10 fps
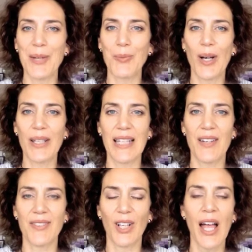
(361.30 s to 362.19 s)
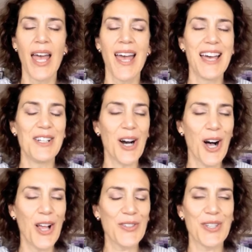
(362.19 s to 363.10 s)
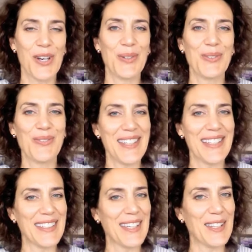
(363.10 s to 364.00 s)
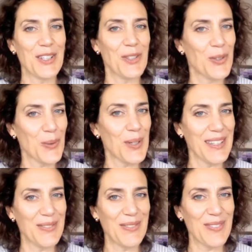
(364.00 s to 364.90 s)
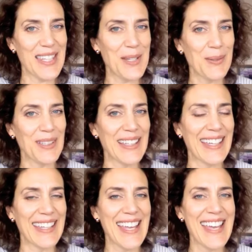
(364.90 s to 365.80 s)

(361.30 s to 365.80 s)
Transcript: on one level, and also feeling grief equally.